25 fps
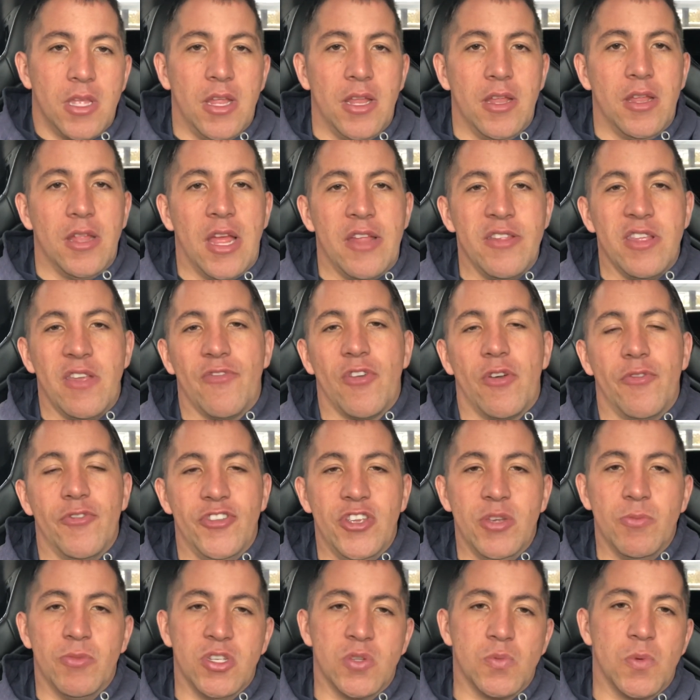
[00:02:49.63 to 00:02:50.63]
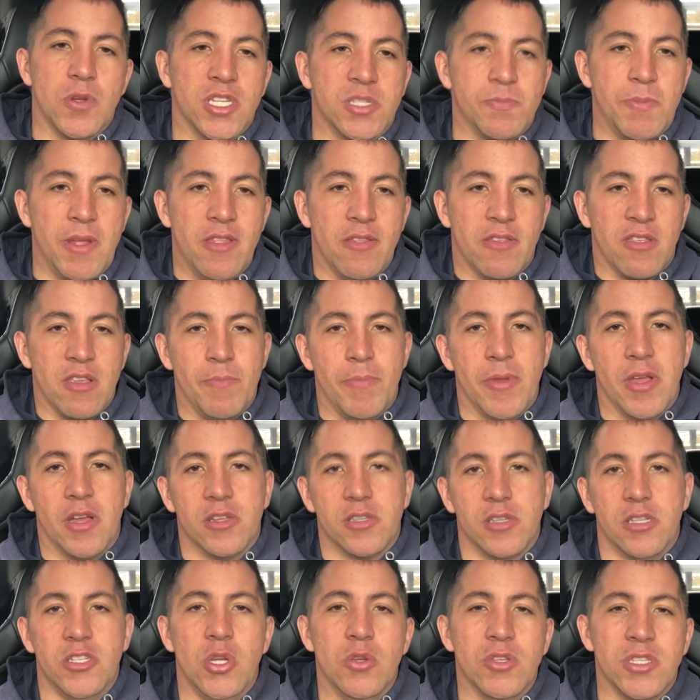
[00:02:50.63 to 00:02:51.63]
and if obviously you just want to
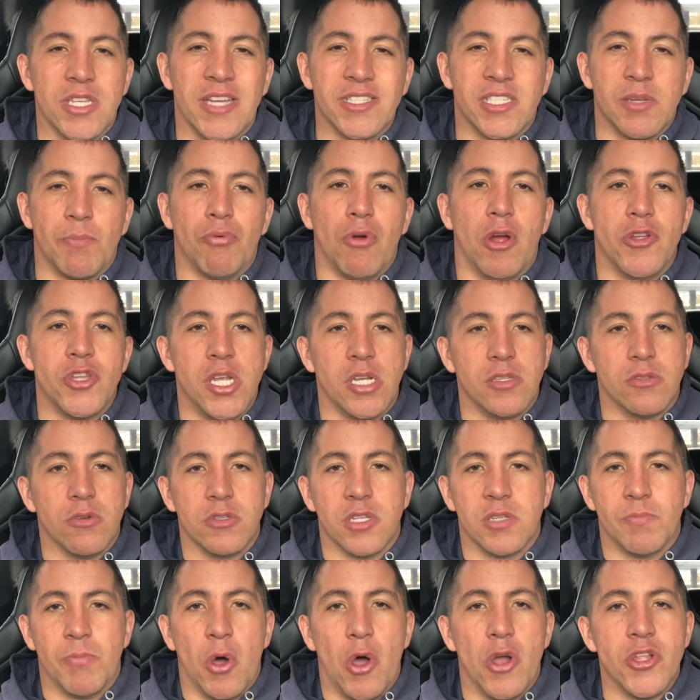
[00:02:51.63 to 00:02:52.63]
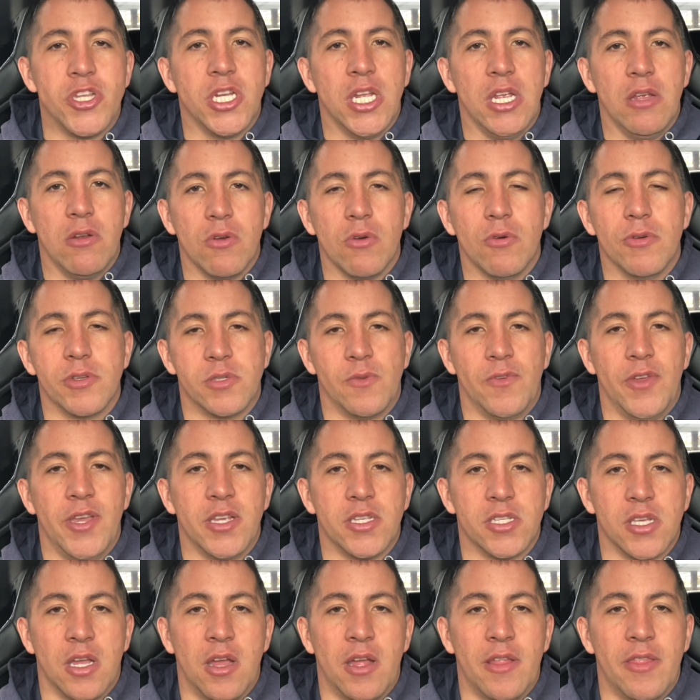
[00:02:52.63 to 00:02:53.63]
use it as a project or just buy a cheap Corsa
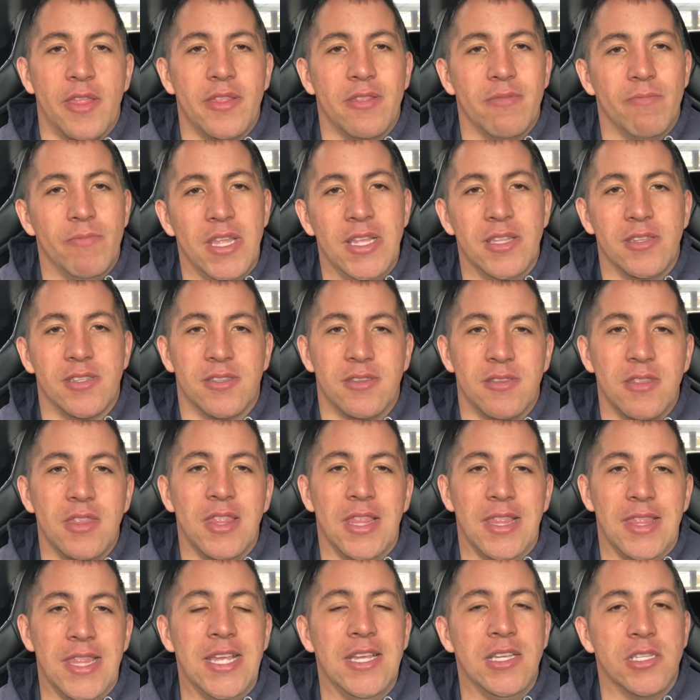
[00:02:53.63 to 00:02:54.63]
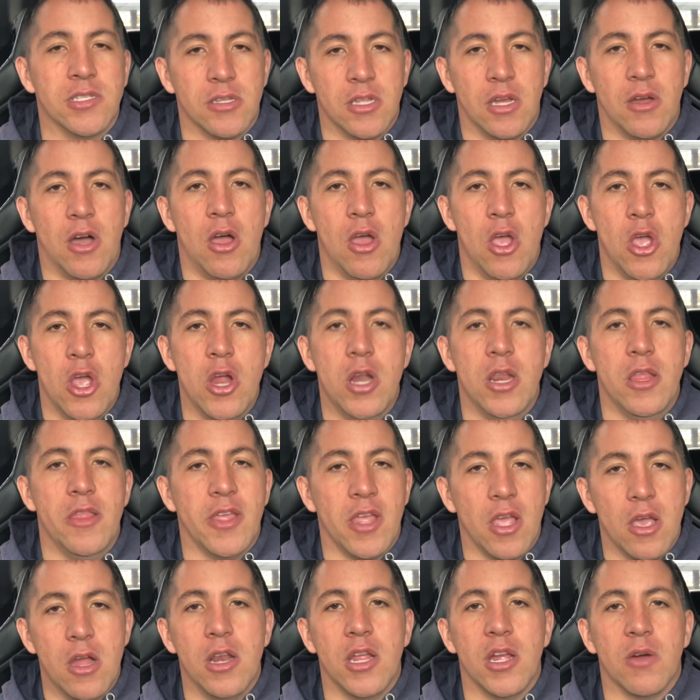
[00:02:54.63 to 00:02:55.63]
VXR. These are the
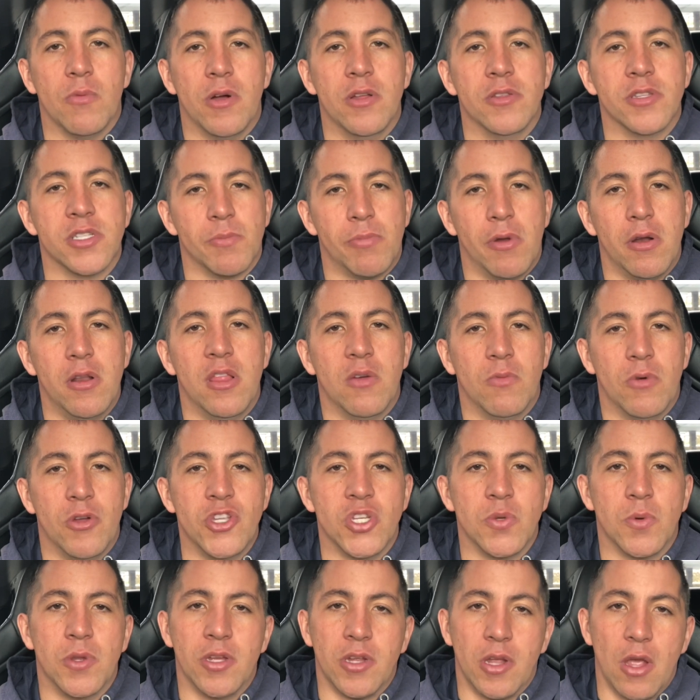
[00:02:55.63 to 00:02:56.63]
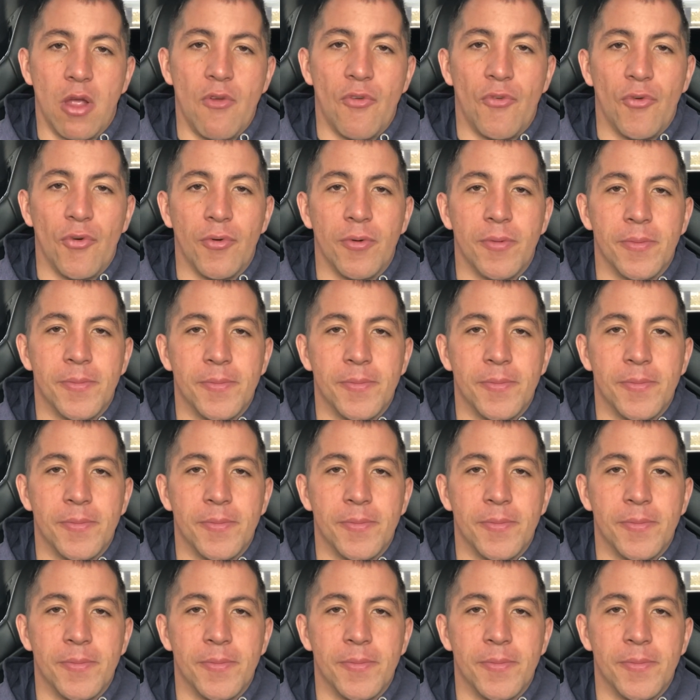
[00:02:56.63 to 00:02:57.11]
earlier ones are probably the ones you want to go for.